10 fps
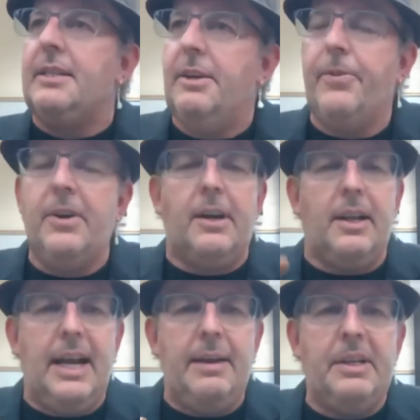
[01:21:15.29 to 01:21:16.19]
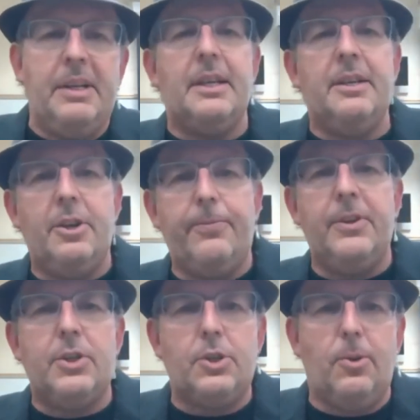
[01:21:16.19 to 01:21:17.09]
different climates and
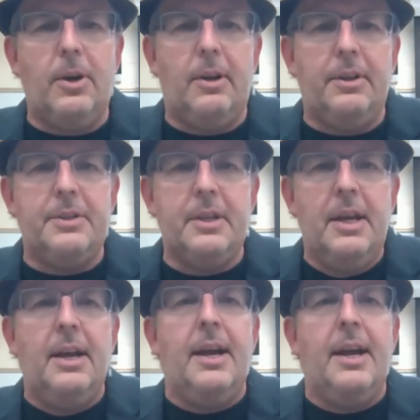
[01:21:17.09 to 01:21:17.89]
different soils